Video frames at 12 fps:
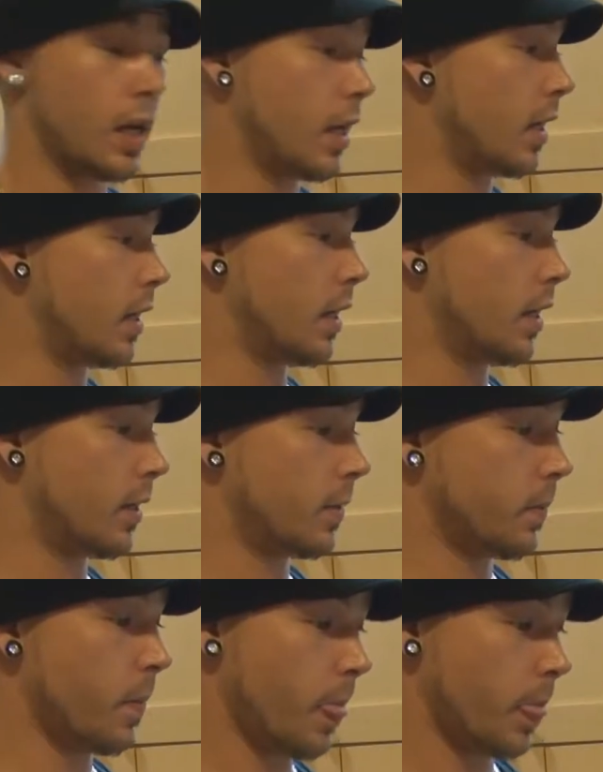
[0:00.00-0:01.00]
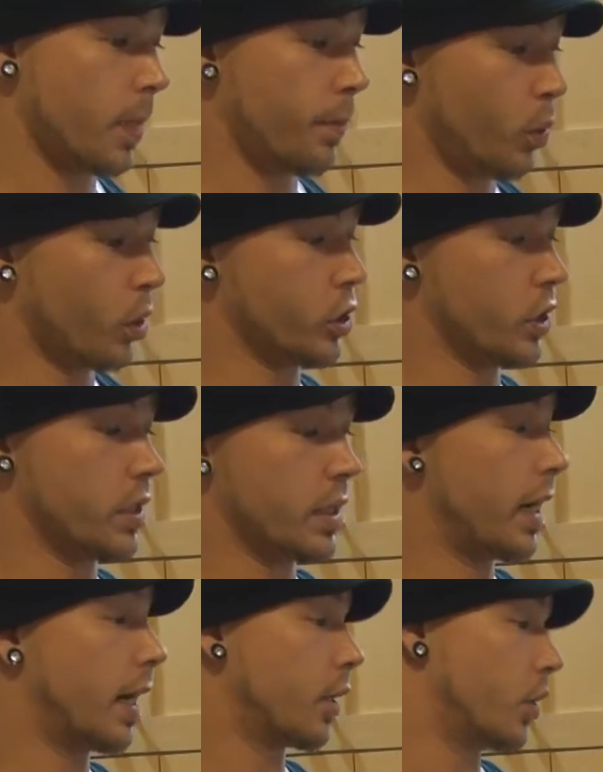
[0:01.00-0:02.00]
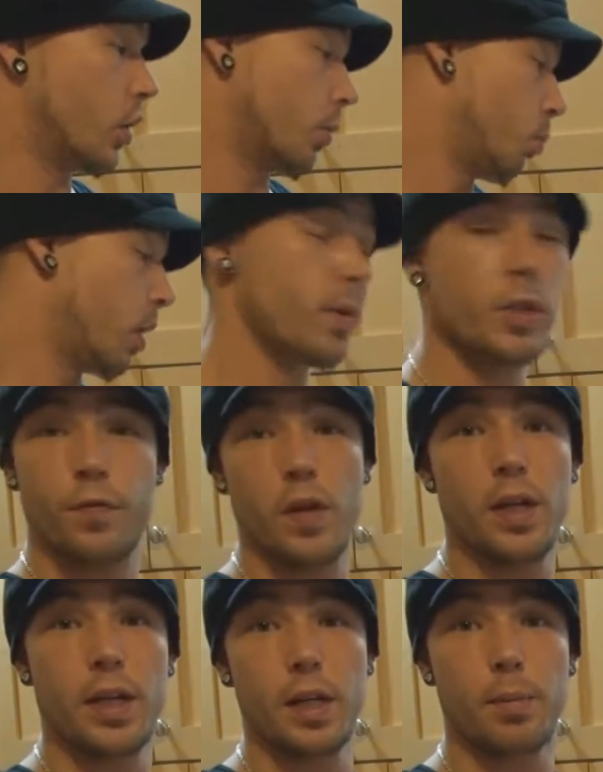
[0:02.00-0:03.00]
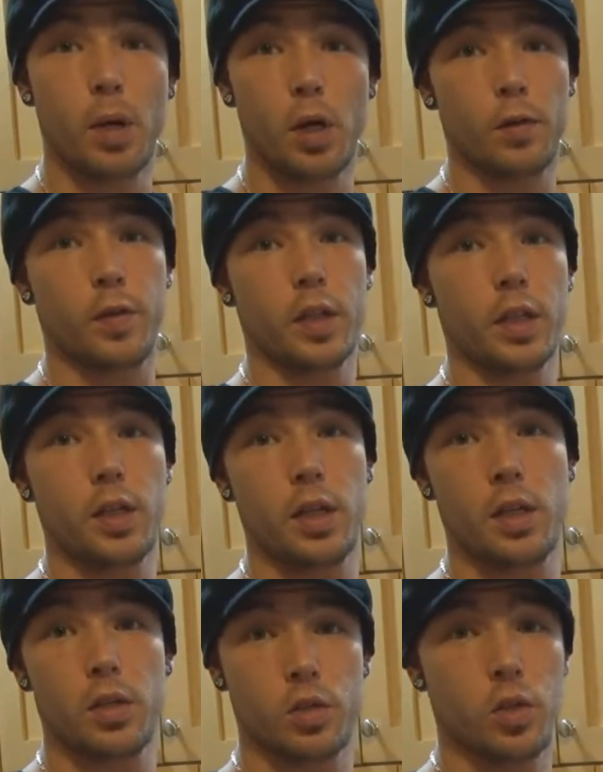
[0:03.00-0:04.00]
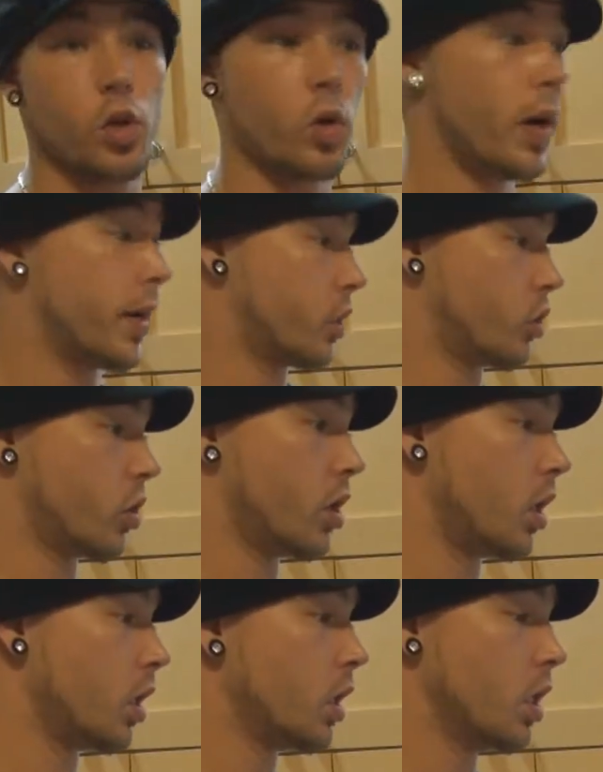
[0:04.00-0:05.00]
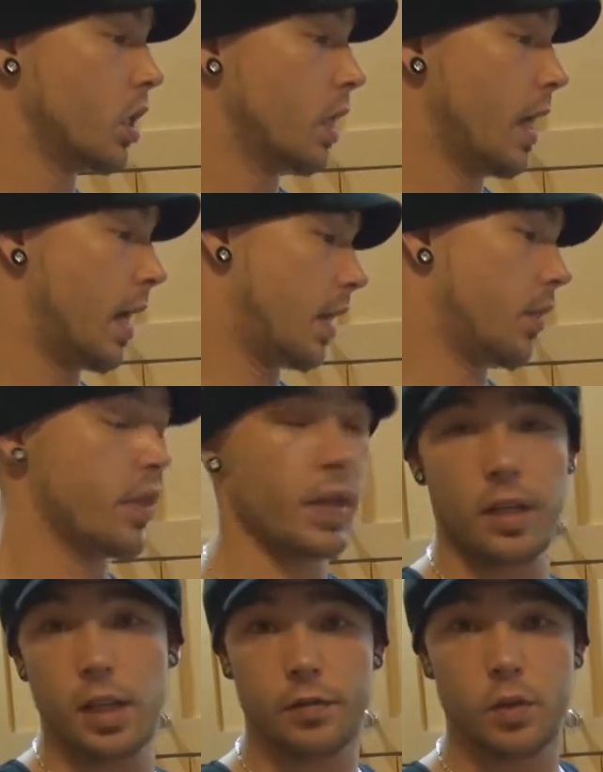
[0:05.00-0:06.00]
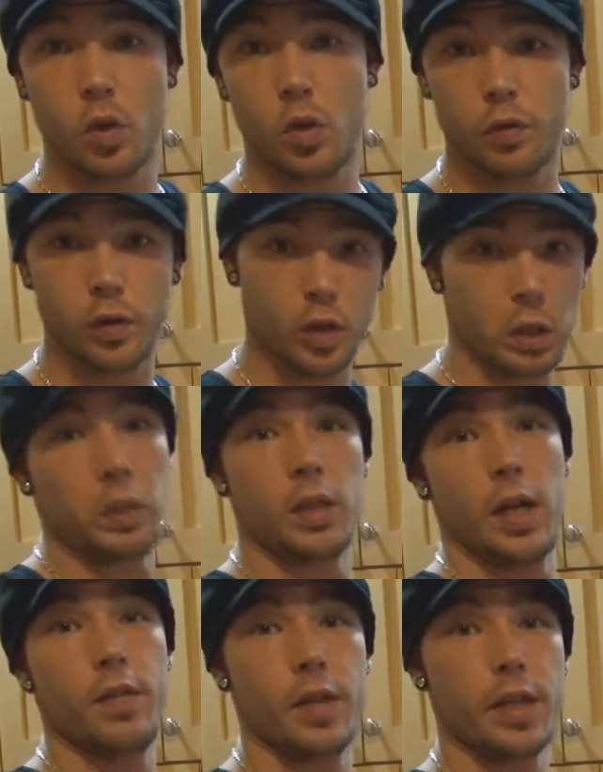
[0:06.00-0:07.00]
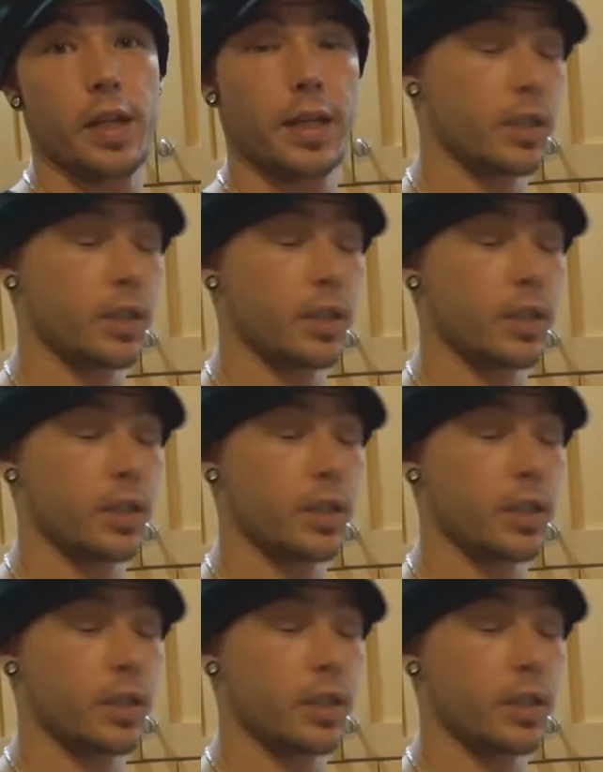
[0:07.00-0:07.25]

And the portions that I cook pretty much fit in here perfectly. There's no extra anything left over. Everything that